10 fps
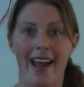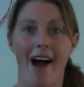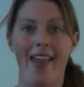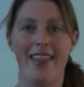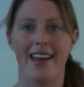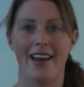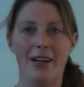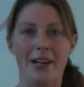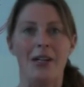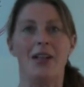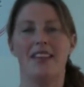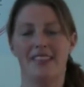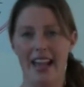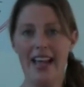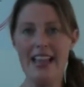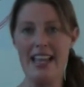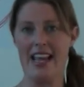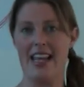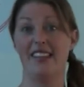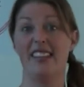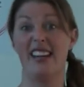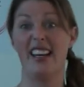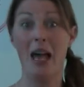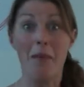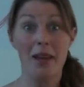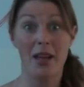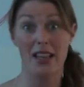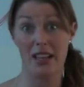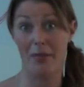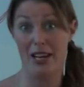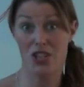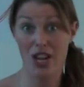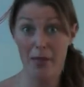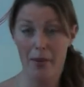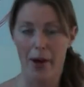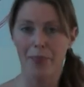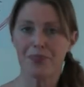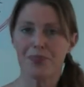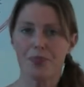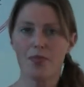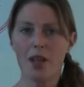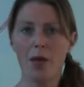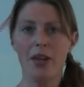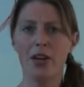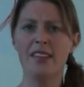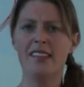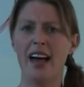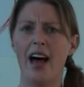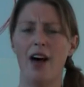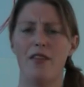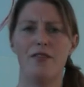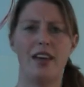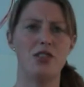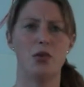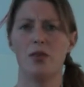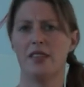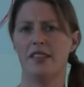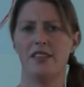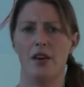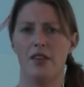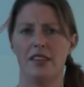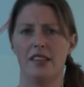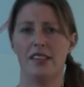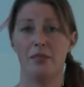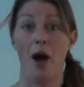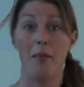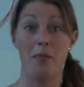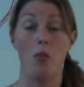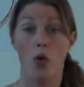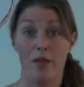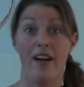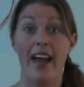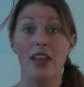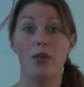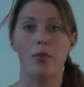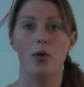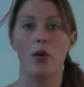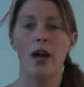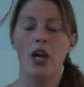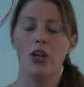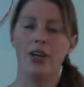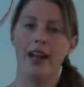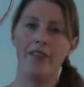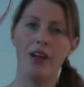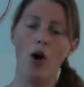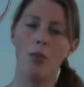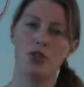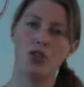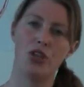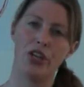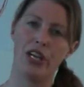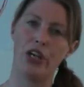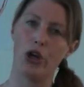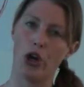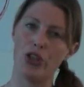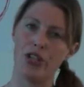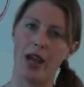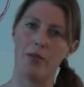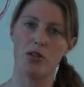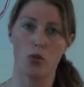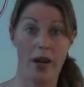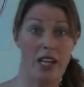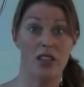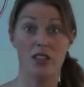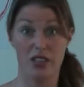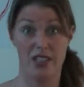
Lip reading: I think. The second thing is that it can be a little bit cheaper. Because vendors and services might be more available, you can have the opportunity to negotiate between